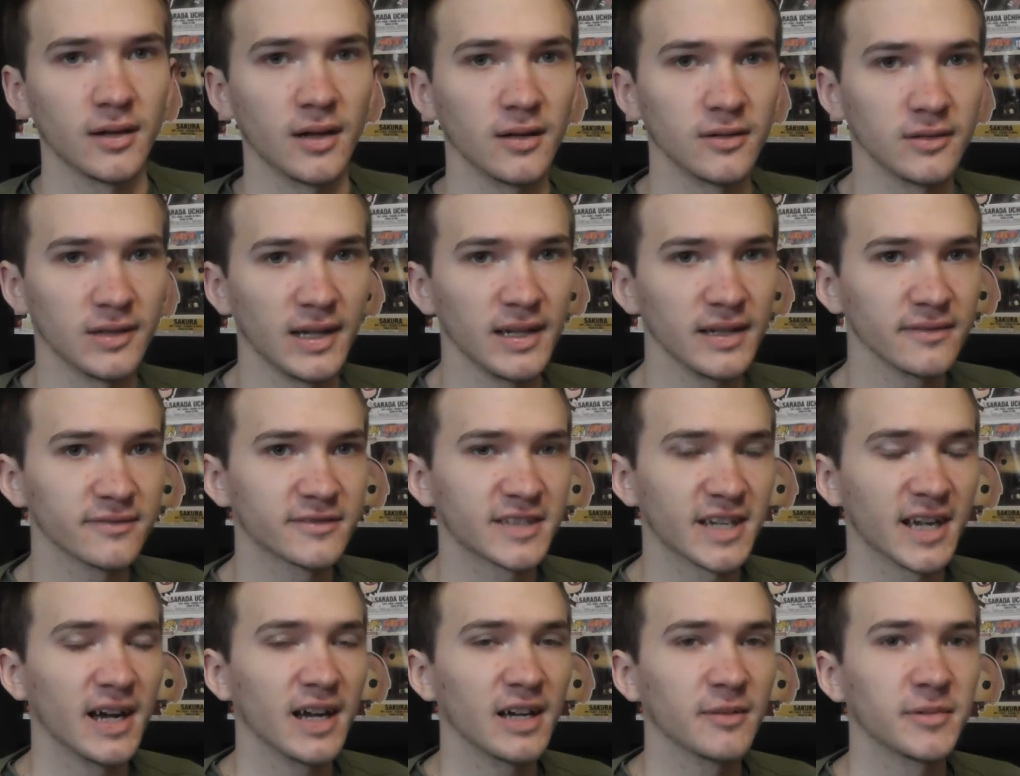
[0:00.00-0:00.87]
A lot of
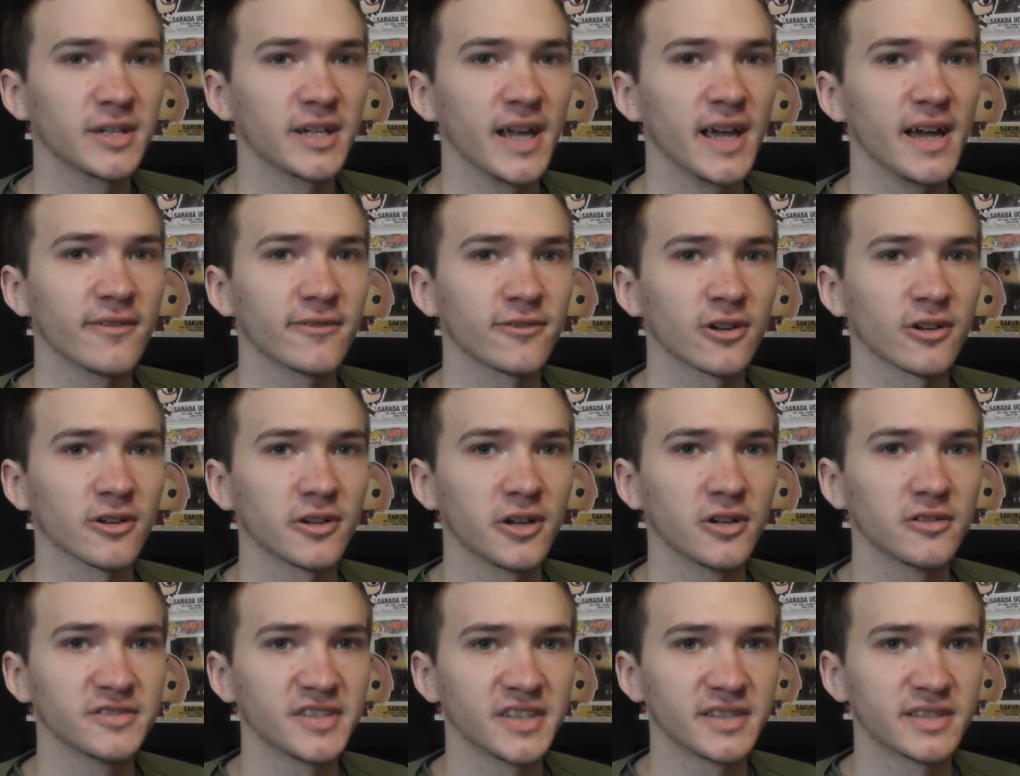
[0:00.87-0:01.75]
time and effort
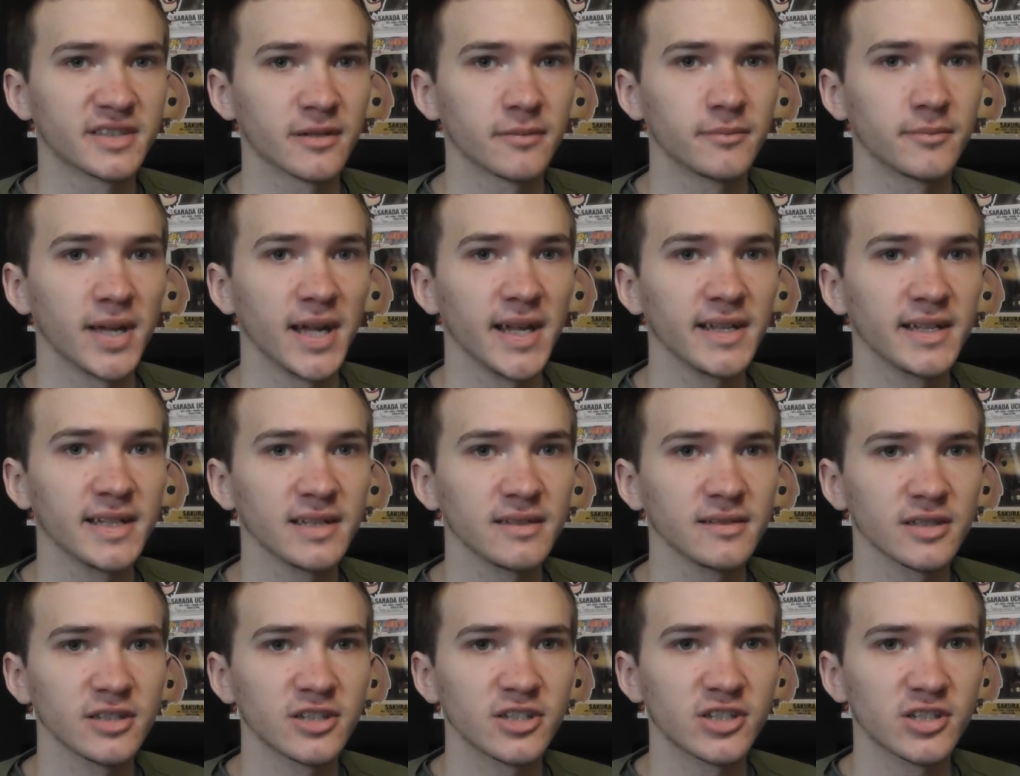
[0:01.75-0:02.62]
goes into
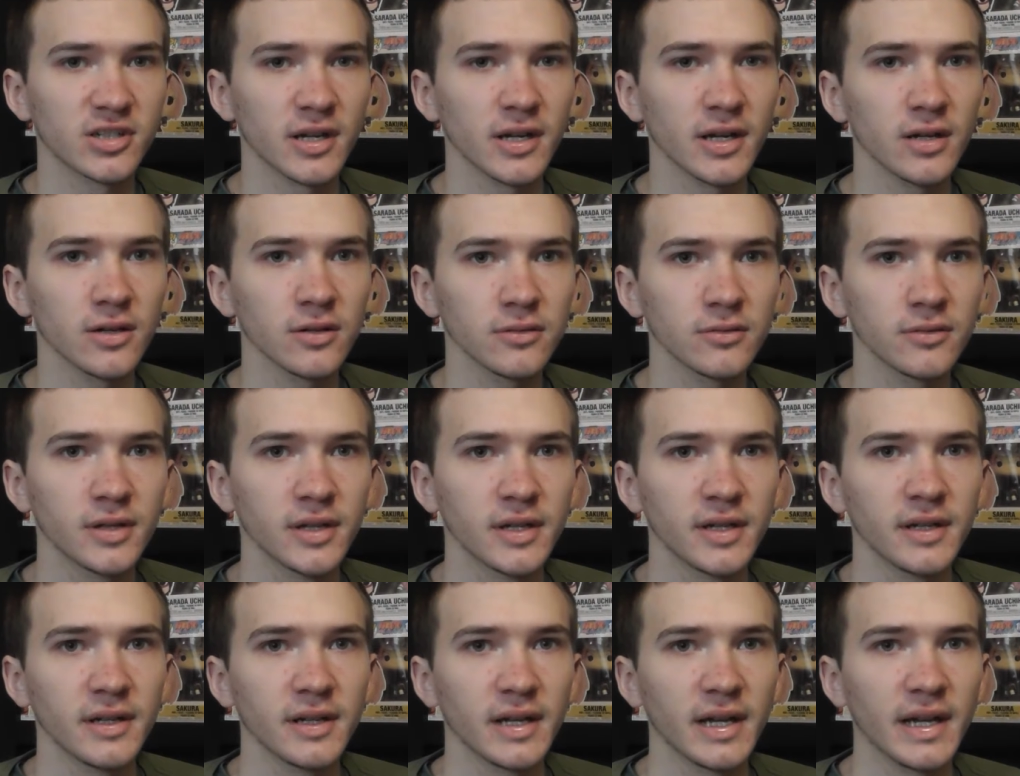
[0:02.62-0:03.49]
making this show,
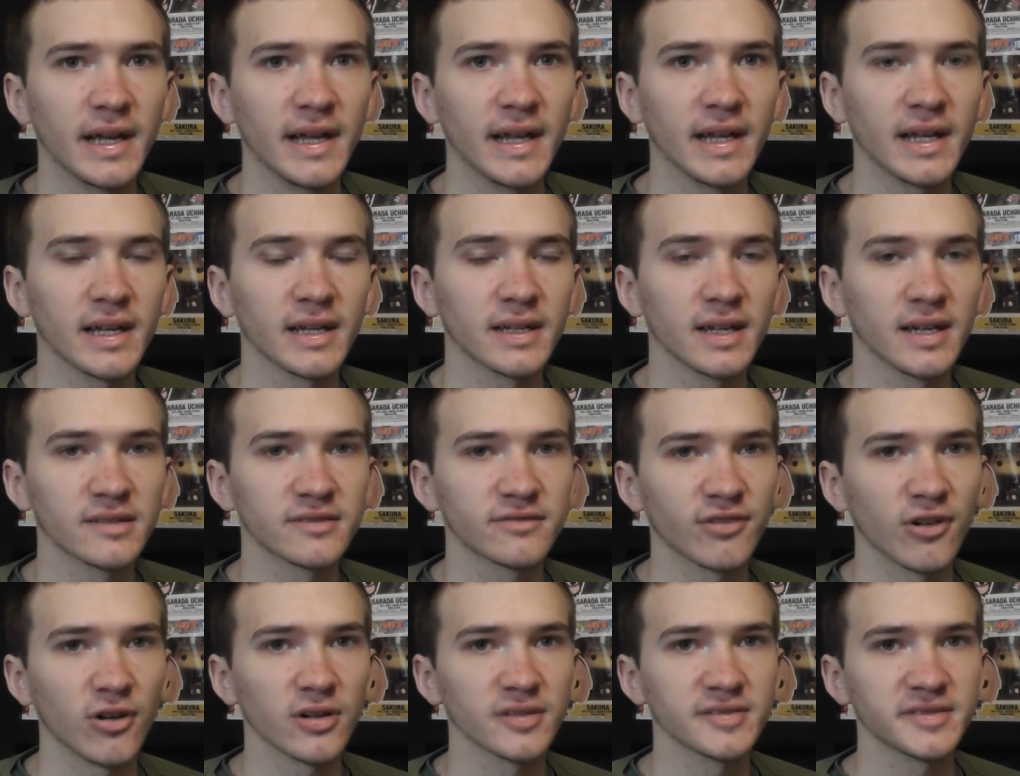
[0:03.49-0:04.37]
and
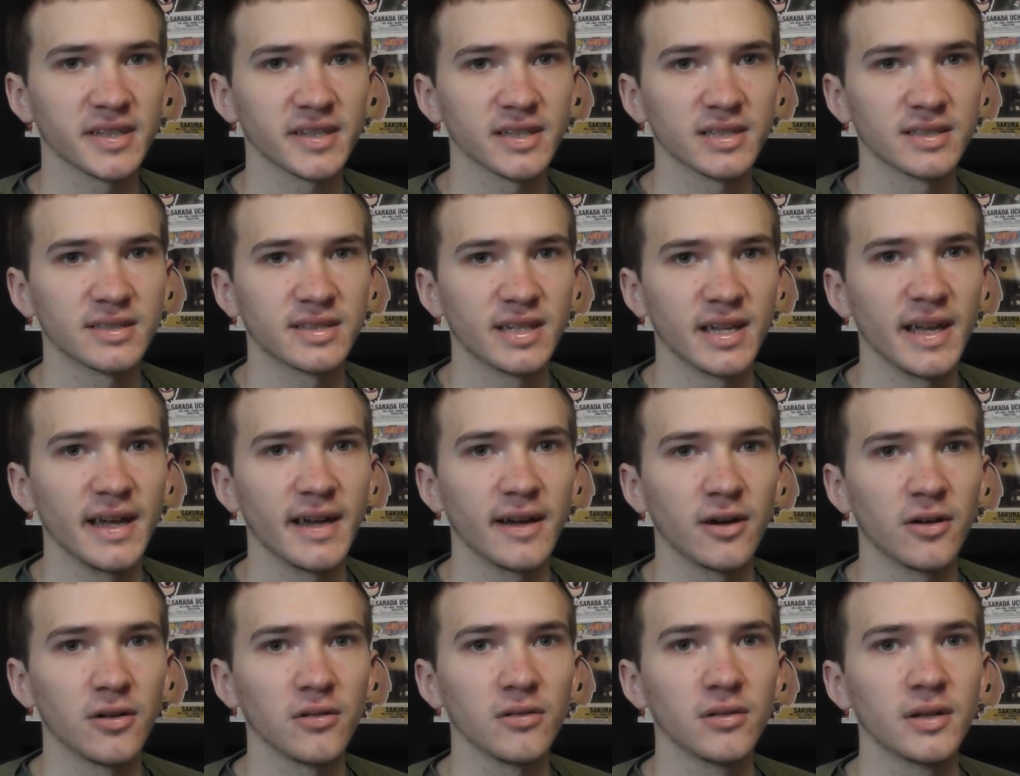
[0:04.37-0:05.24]
as far as I could
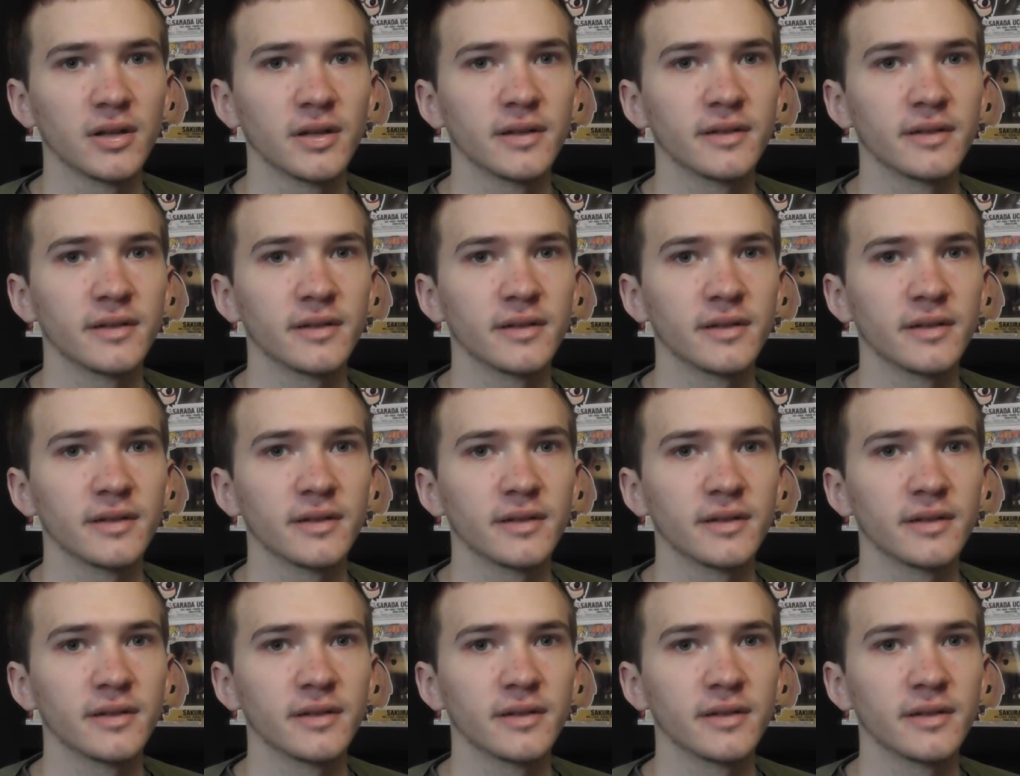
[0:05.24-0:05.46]
tell,